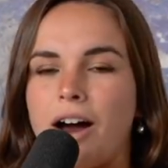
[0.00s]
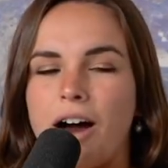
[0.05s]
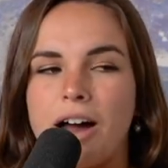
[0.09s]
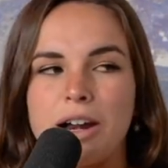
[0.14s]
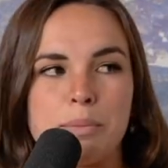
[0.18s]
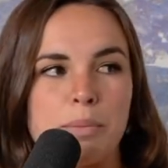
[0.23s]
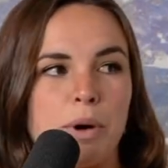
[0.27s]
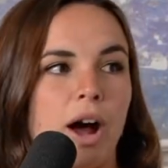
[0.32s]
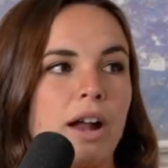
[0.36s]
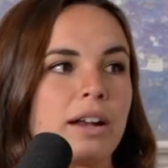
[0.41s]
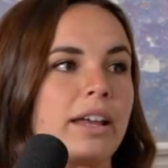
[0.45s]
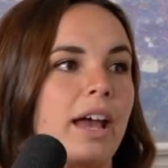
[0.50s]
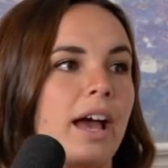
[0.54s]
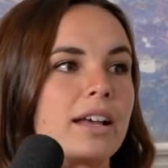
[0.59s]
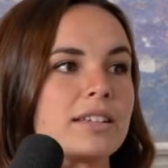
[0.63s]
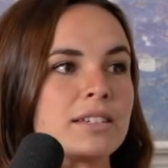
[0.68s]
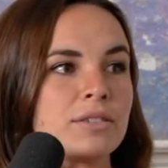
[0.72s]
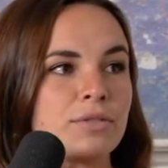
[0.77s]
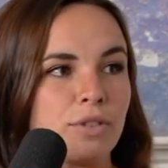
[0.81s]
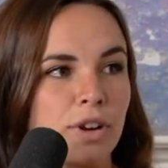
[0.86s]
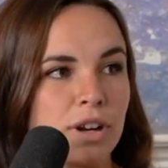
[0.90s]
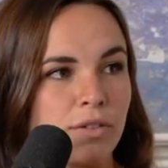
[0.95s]
on a
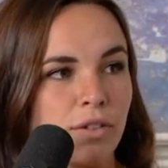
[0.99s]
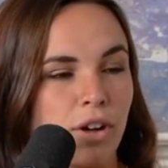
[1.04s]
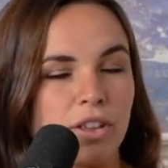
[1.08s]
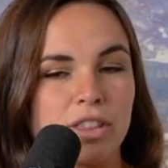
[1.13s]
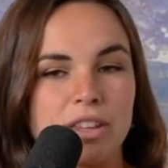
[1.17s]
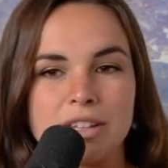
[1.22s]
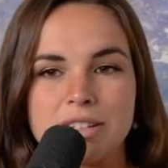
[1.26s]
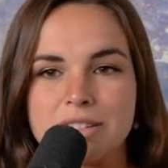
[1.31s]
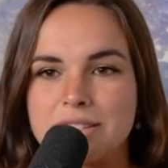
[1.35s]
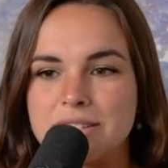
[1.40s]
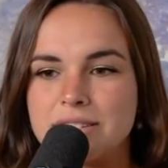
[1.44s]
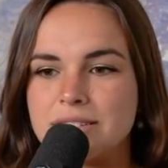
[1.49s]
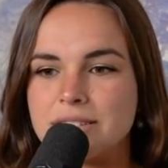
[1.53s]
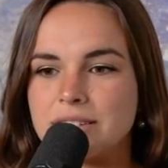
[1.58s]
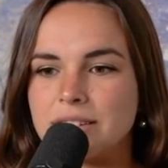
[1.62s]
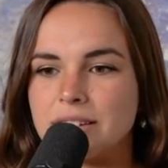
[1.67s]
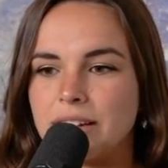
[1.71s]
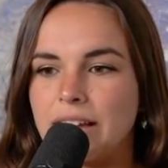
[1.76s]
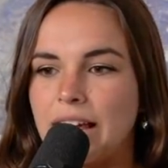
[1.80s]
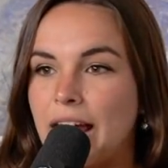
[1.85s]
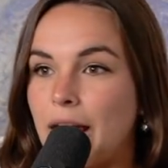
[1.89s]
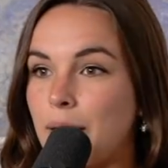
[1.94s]
podcast in front of all
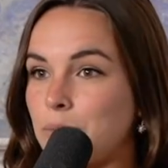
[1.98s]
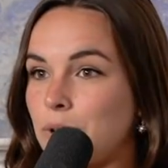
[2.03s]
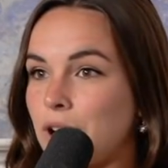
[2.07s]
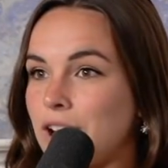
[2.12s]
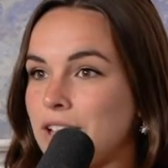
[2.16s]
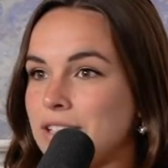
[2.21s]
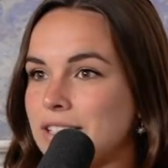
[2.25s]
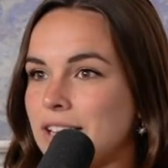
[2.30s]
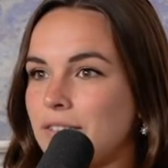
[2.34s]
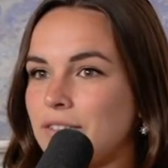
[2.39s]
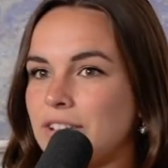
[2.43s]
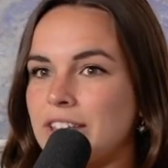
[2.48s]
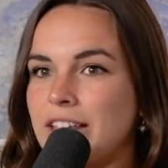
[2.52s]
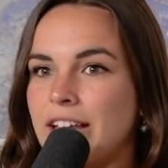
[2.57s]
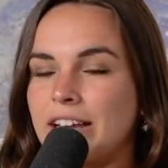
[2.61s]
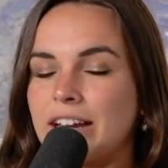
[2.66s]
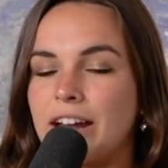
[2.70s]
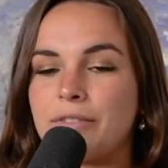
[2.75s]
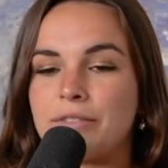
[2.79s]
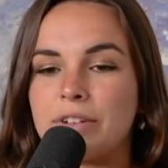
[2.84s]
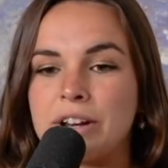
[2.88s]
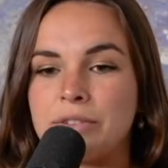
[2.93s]
these cameras and
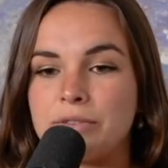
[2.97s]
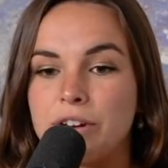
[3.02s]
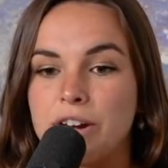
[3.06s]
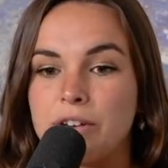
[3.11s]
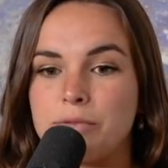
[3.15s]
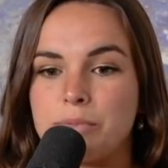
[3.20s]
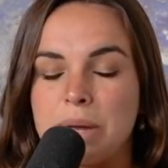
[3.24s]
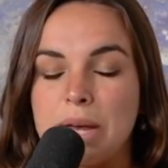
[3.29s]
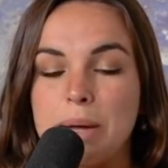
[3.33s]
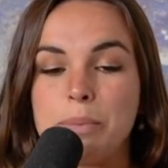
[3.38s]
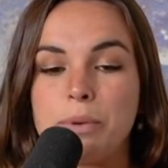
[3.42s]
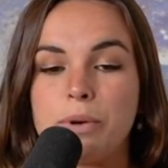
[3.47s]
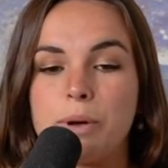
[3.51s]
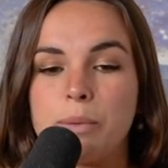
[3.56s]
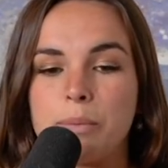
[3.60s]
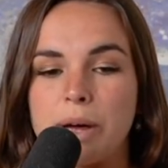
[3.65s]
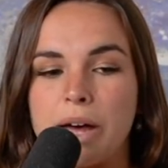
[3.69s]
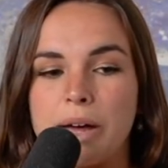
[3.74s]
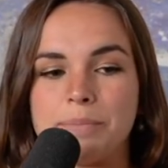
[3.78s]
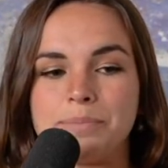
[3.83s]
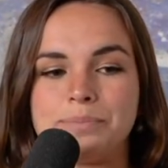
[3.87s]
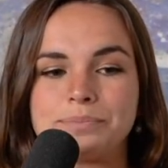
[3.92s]
everything and in front of
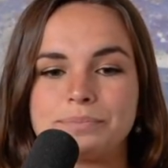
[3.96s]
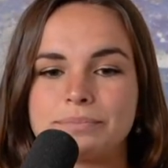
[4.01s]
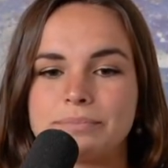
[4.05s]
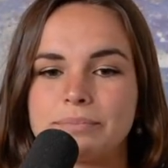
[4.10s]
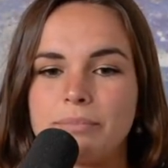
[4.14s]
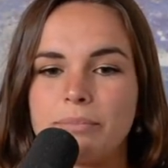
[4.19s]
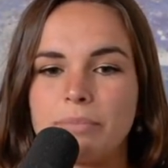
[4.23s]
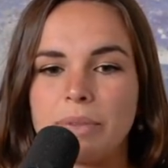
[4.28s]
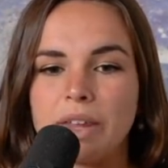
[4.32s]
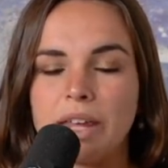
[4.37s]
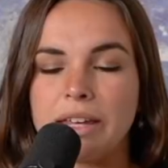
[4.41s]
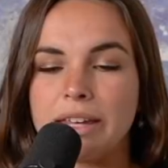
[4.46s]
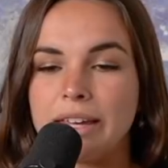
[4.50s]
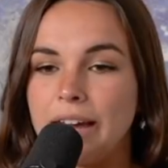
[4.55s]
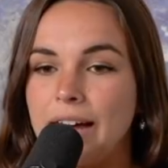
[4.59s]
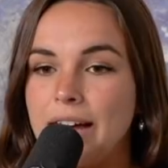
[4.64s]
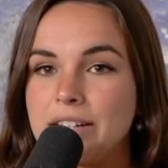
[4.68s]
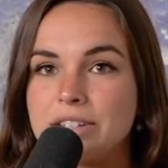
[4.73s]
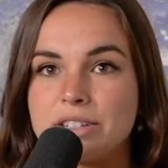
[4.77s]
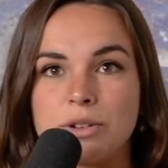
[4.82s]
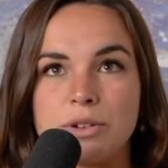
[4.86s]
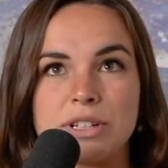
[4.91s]
people. But
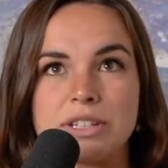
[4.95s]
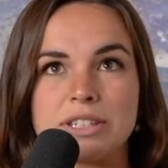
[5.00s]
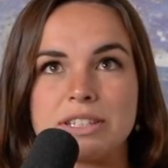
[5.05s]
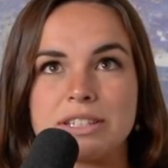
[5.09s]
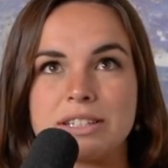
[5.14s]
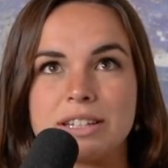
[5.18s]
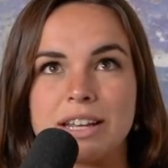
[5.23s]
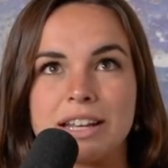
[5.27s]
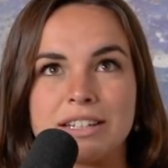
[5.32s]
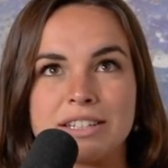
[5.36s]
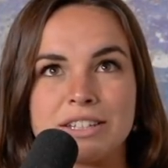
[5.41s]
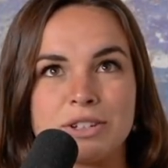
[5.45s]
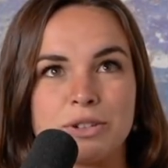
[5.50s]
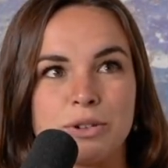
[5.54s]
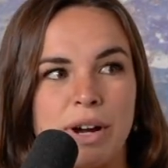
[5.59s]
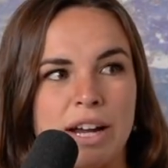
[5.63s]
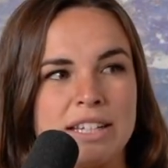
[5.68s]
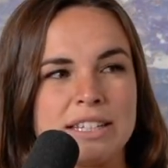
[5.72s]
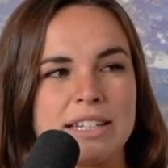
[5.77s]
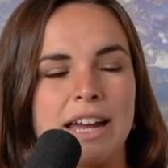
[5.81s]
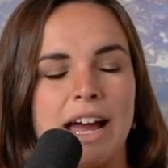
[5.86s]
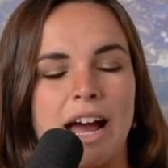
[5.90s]
yeah, so
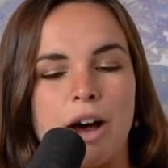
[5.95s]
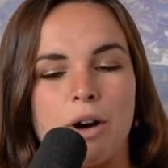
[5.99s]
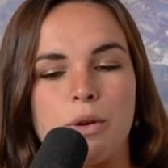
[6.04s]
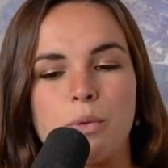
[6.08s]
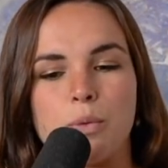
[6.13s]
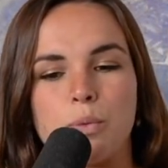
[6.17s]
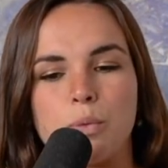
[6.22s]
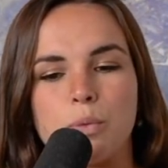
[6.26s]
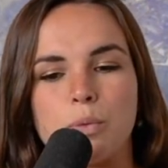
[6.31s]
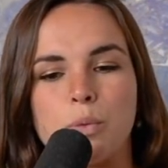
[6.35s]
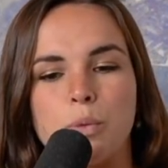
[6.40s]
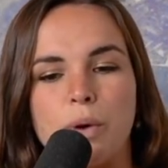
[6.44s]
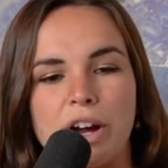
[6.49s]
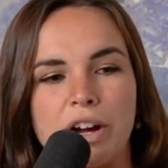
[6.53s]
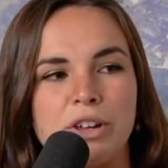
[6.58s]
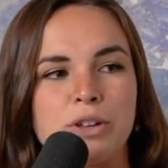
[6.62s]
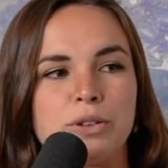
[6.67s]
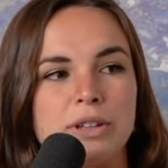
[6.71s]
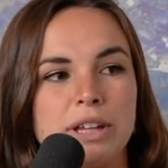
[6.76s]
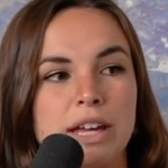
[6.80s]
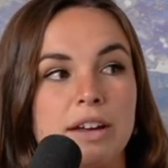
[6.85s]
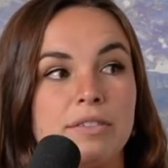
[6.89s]
it's crazy how
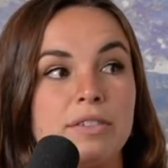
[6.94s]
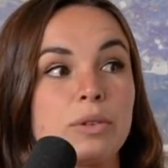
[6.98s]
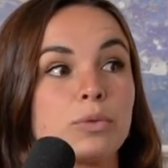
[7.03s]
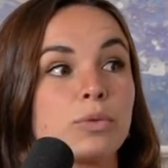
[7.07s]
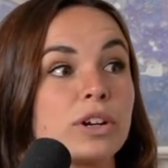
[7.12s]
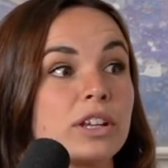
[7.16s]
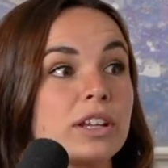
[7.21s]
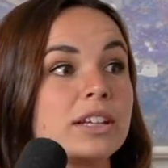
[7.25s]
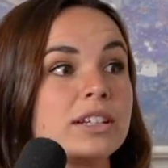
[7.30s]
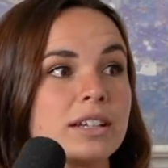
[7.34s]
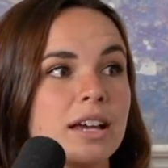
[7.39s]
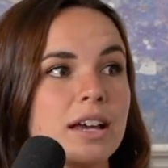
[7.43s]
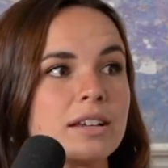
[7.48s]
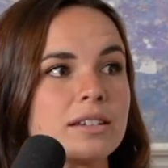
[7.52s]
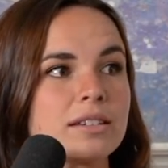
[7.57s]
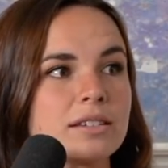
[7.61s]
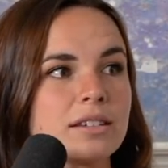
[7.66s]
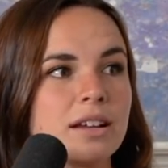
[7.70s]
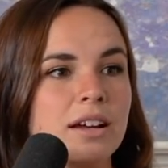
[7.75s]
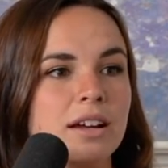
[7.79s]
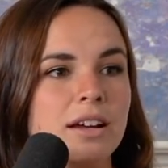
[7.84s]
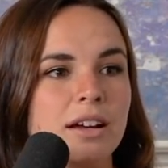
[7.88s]
where you live, it really
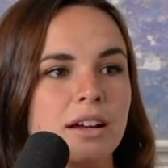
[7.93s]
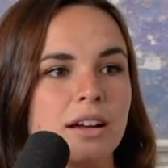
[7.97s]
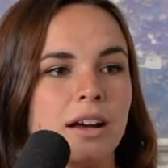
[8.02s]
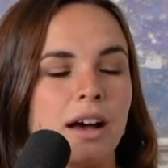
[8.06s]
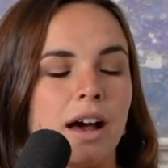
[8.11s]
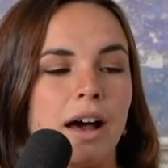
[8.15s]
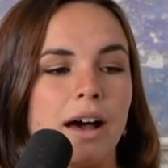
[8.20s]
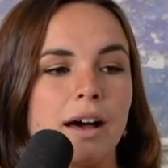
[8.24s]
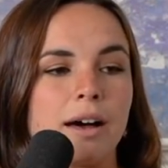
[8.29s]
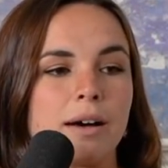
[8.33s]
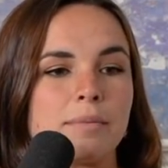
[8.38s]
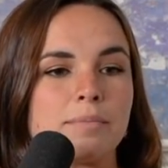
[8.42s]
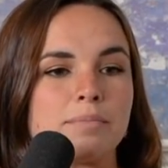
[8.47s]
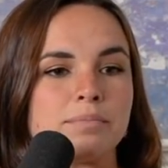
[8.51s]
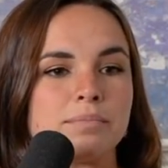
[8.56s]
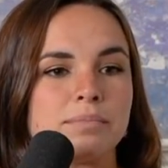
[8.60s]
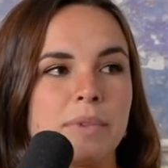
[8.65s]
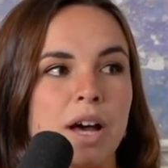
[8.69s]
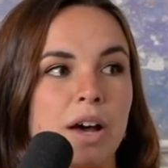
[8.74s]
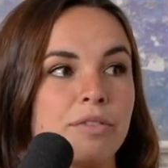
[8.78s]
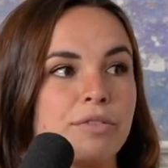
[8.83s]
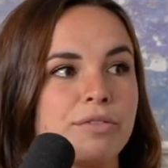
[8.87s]
does
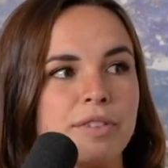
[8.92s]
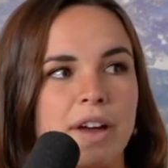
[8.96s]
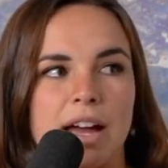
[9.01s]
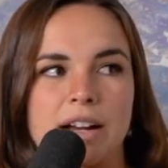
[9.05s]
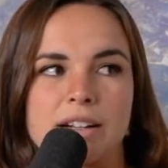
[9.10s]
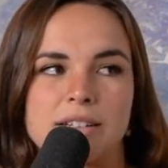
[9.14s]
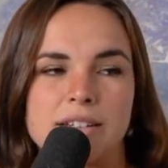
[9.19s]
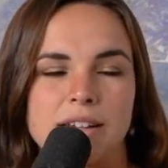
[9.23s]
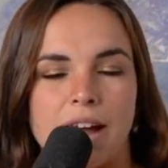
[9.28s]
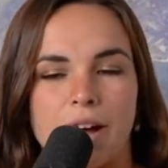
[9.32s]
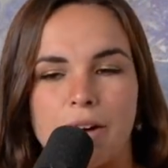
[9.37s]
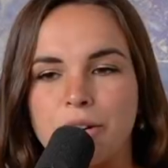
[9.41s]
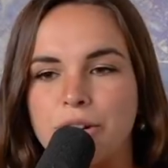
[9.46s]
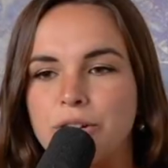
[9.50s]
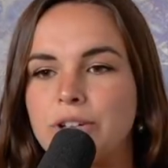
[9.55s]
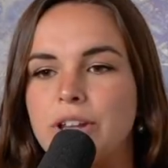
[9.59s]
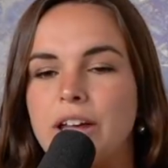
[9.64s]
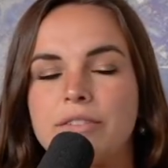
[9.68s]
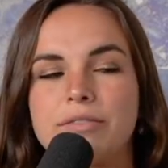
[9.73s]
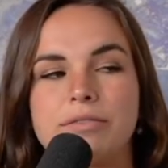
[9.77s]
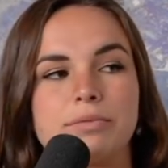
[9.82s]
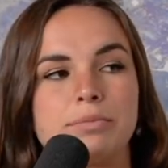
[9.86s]
affect how
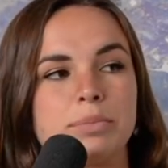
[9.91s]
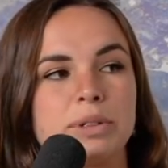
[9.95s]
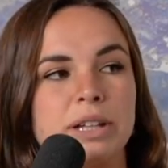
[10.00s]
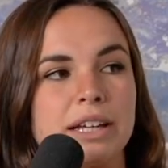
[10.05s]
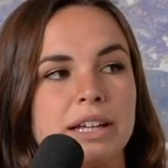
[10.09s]
your life